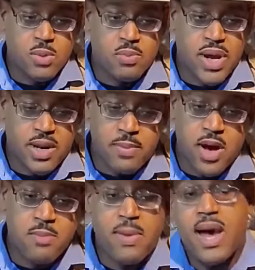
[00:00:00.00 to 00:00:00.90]
preyed
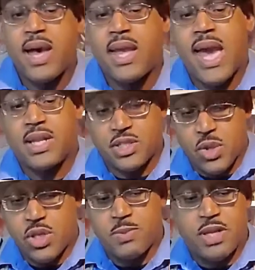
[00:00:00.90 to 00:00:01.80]
upon by
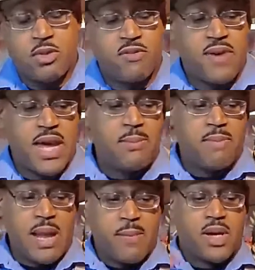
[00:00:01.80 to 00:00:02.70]
Allosaurus because we find
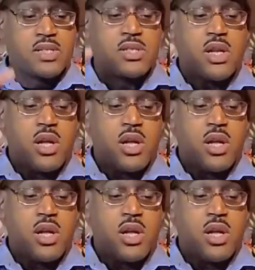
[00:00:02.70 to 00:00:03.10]
bite marks